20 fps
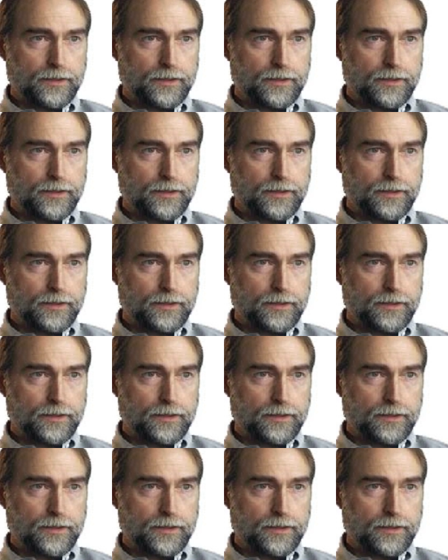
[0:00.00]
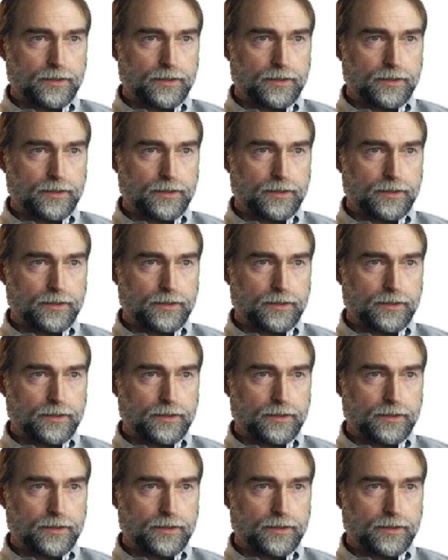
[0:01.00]

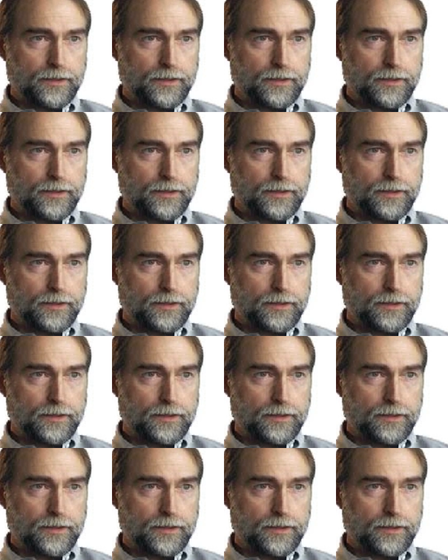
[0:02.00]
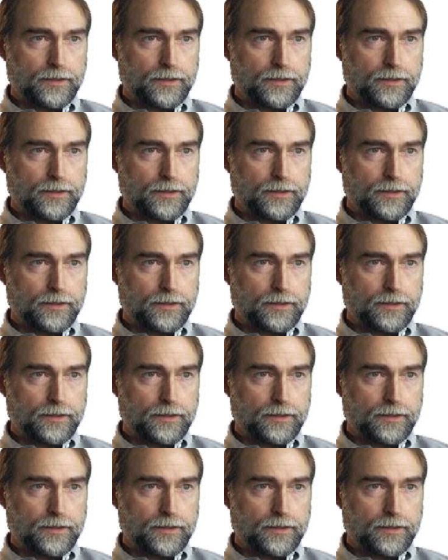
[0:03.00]

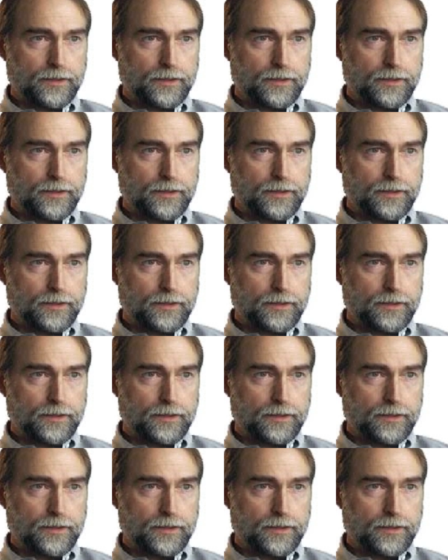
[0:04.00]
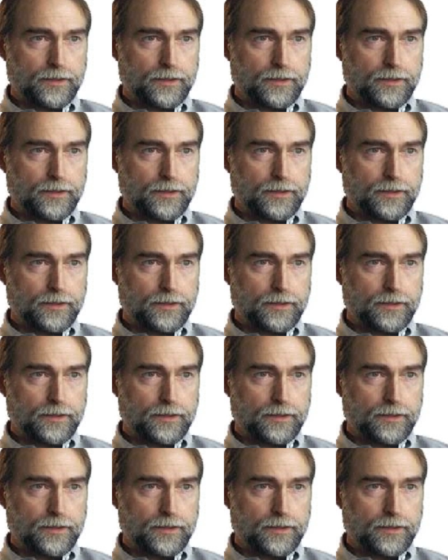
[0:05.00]

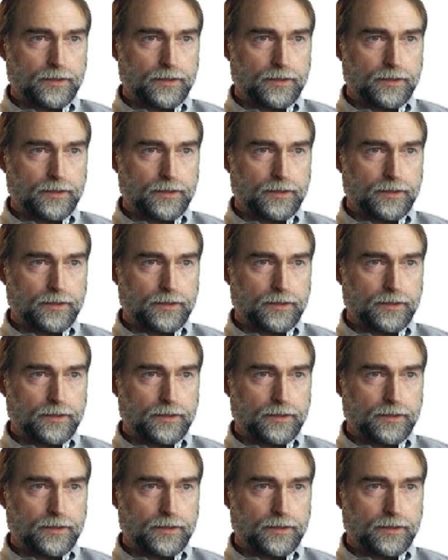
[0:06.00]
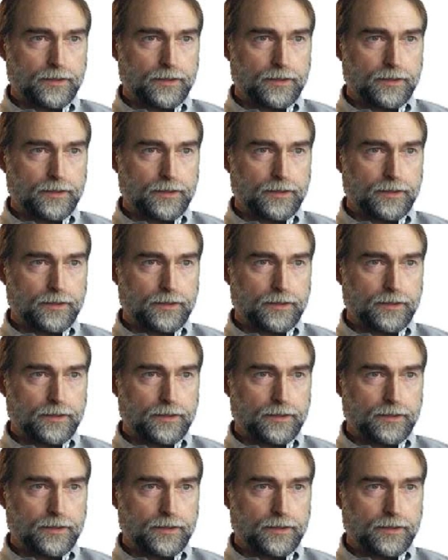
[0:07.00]
[no speech]